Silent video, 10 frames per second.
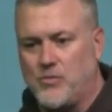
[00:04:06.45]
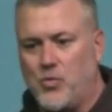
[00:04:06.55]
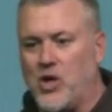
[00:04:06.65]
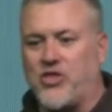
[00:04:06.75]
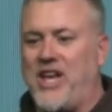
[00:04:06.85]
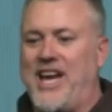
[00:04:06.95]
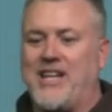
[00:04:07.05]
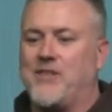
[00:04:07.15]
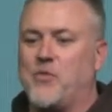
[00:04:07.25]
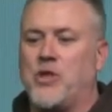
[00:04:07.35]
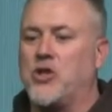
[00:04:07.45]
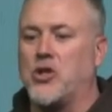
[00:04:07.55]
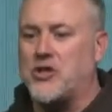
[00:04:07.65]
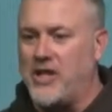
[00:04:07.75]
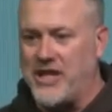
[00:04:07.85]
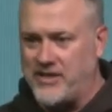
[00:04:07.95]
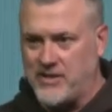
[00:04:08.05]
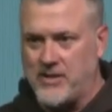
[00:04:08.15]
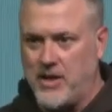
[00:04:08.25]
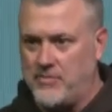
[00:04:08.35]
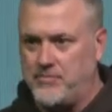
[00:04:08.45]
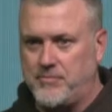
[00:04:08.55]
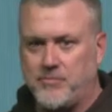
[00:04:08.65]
what that would look like to them.